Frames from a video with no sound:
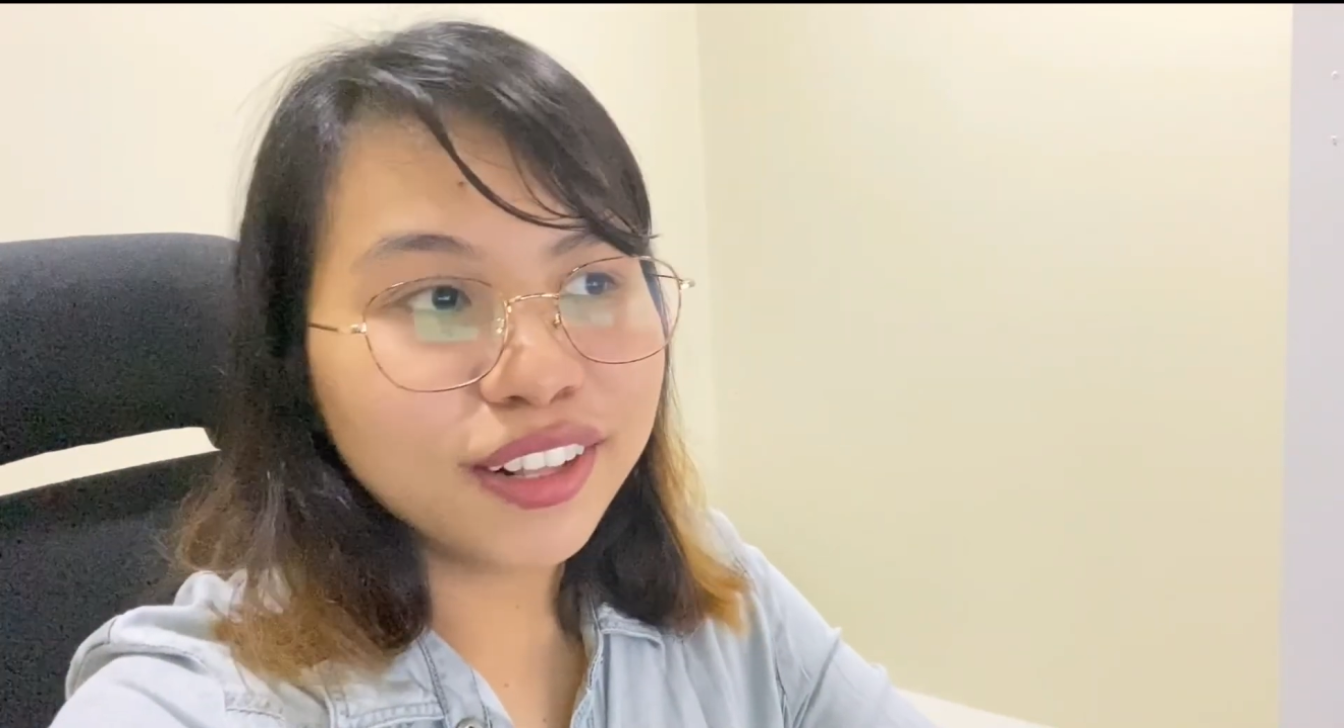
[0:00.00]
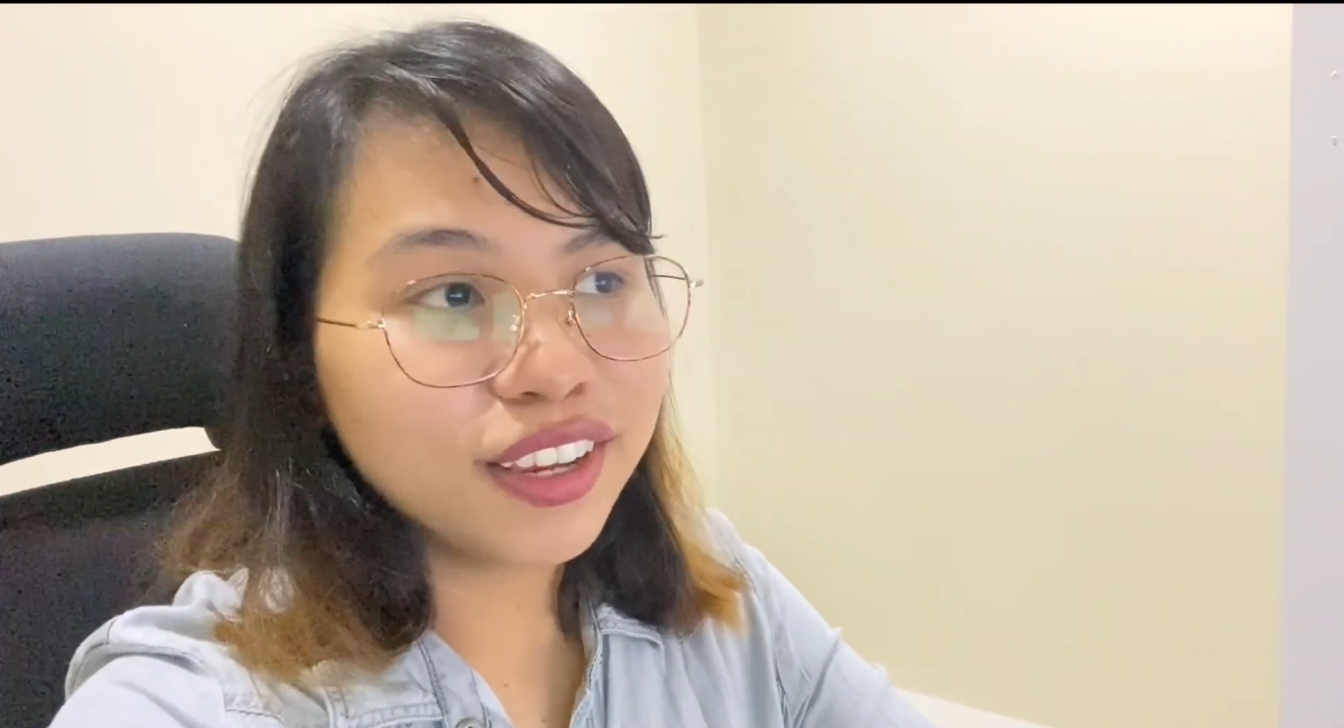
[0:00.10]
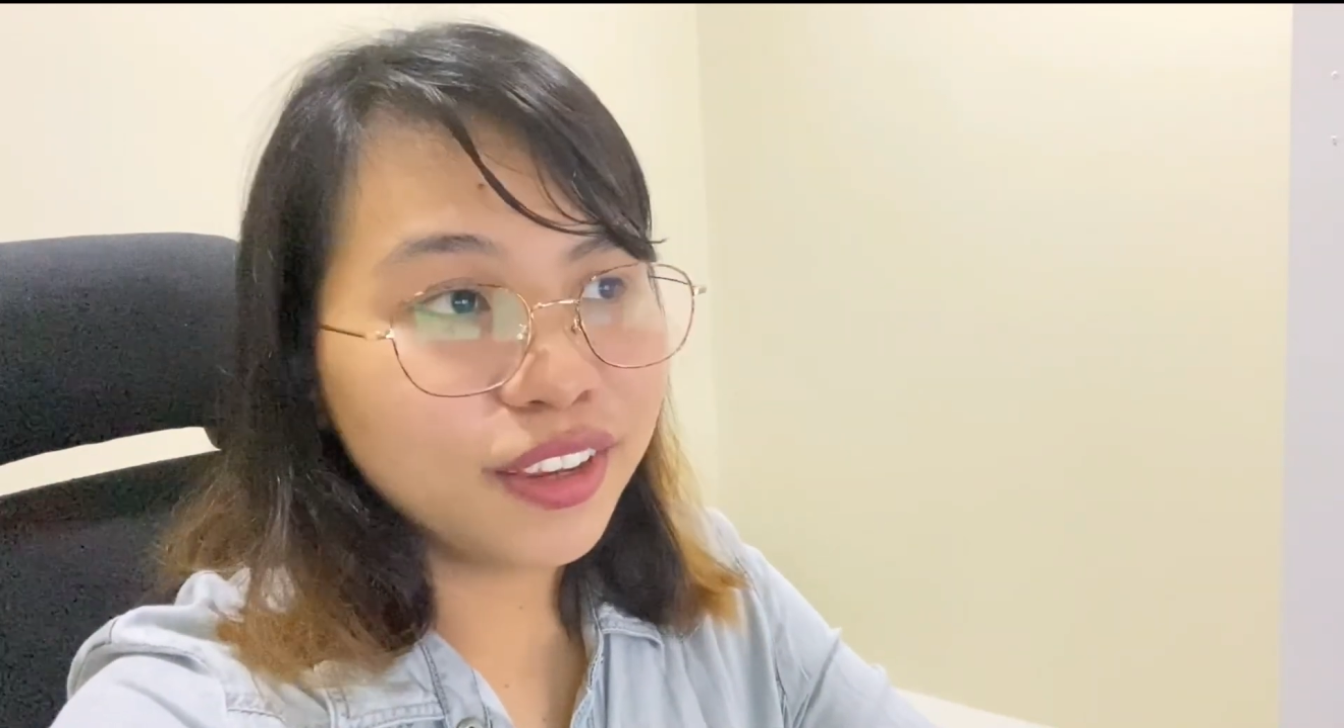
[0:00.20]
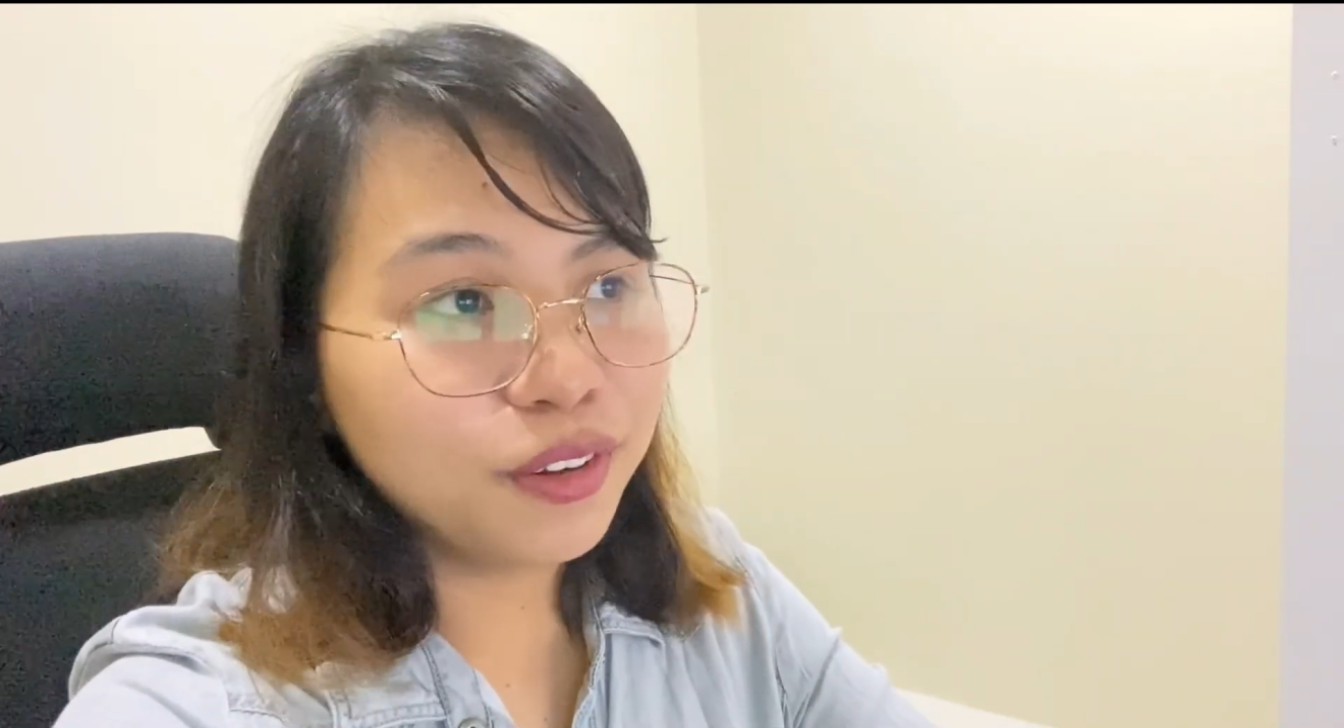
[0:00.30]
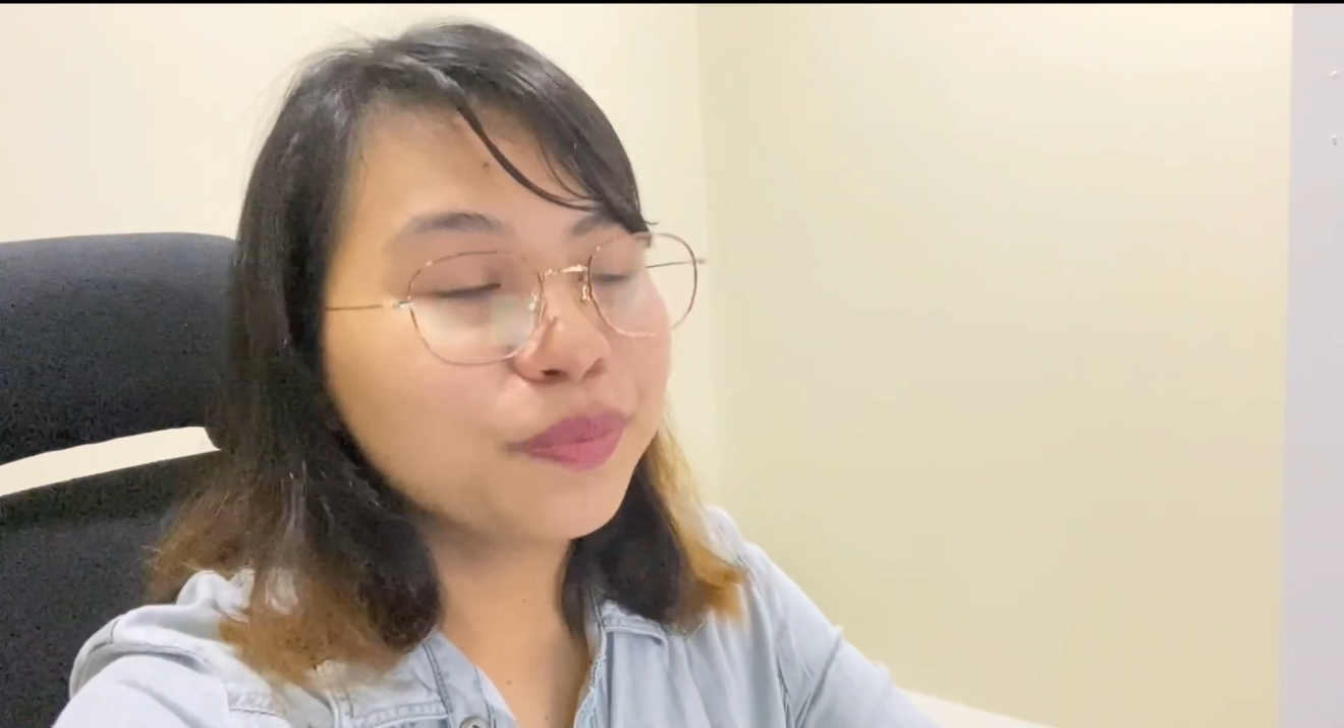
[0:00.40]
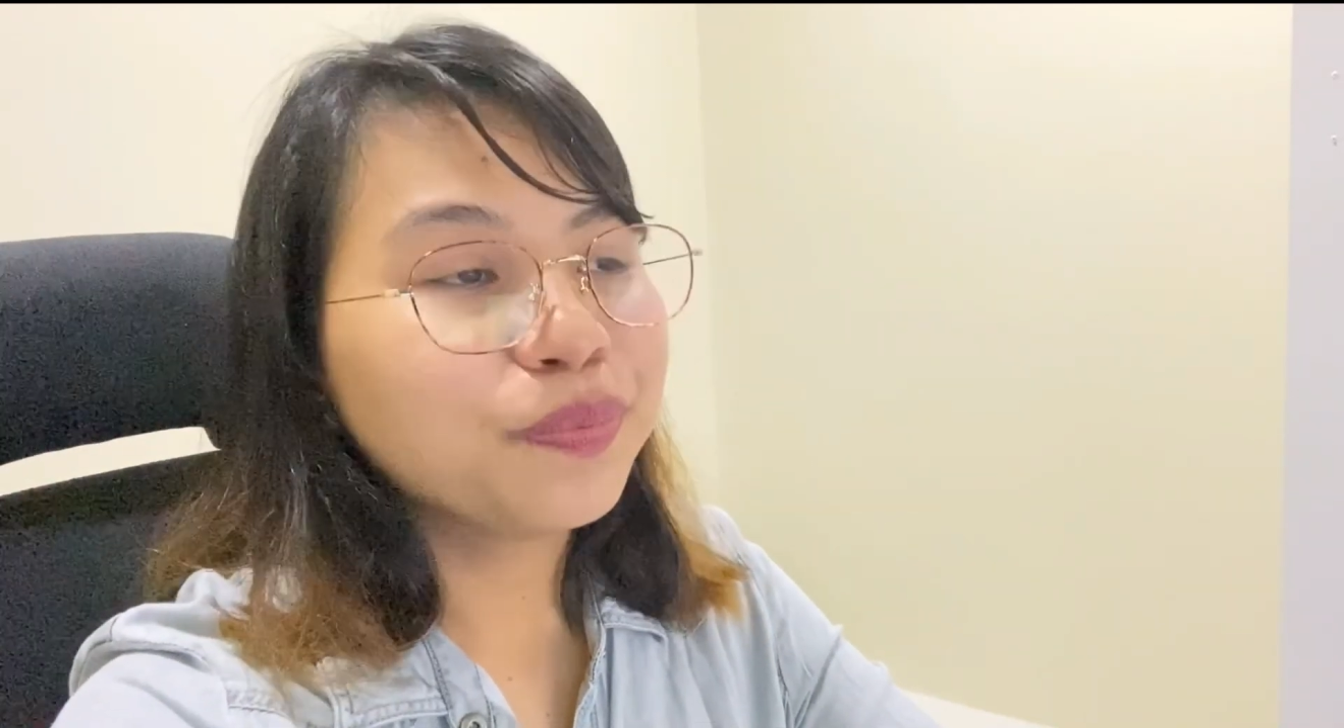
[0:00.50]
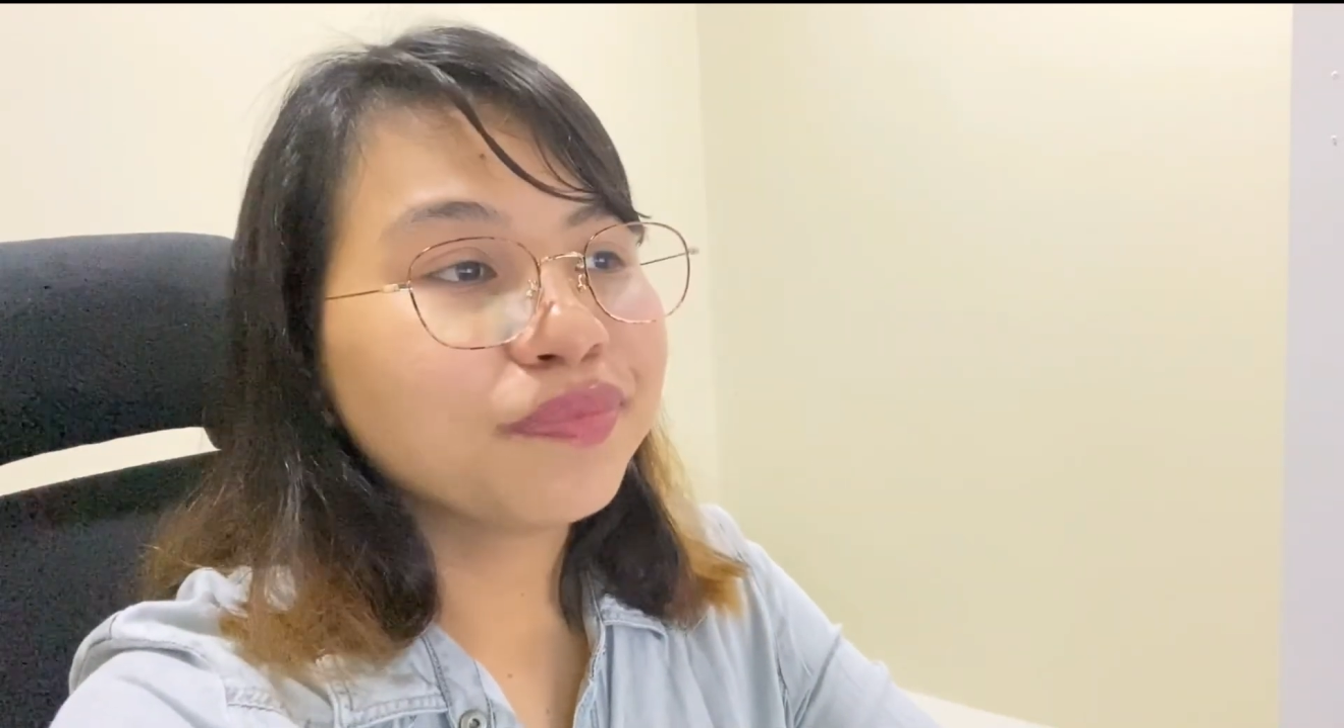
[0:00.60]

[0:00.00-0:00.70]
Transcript: kayo.